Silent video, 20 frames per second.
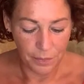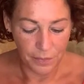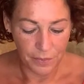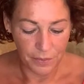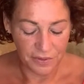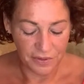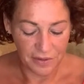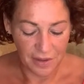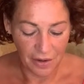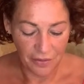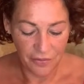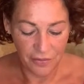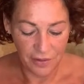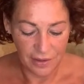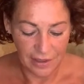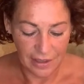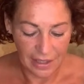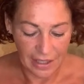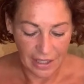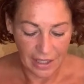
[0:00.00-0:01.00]
is
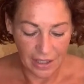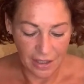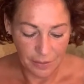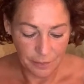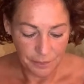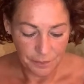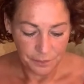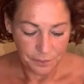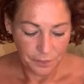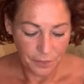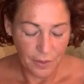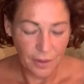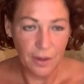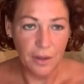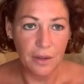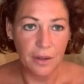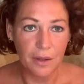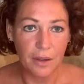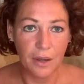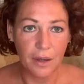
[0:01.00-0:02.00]
definitely
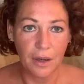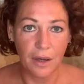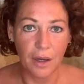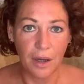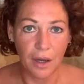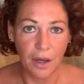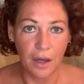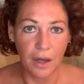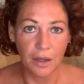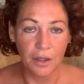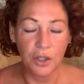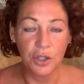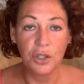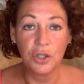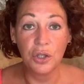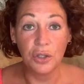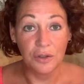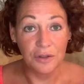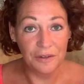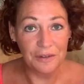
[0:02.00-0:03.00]
a
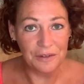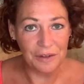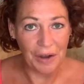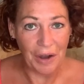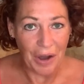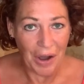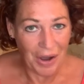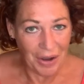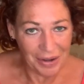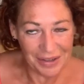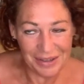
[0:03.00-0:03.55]
good start.